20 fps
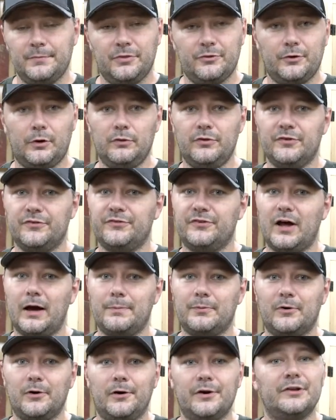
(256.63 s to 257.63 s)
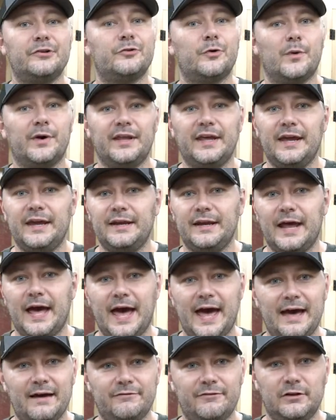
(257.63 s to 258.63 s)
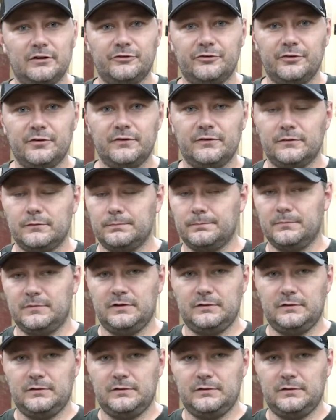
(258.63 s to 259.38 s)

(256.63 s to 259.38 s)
Throw this stopper on at 28 1/2 inches,